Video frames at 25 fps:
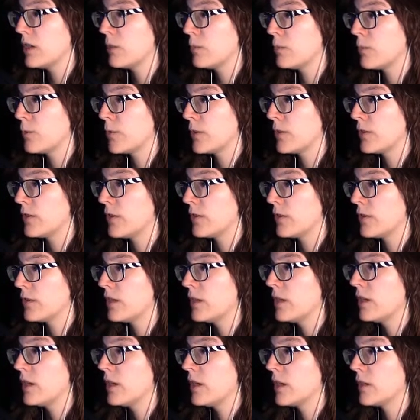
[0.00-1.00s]
in the prison,
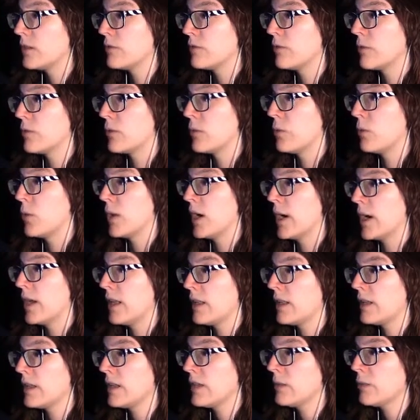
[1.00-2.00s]
and for a
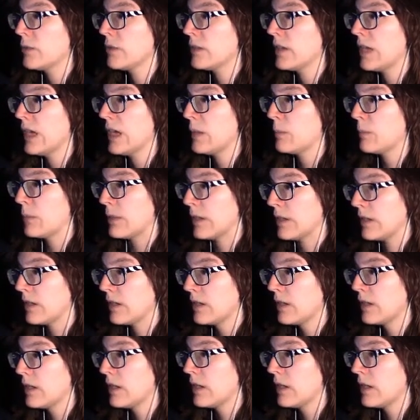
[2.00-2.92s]
while he was happy.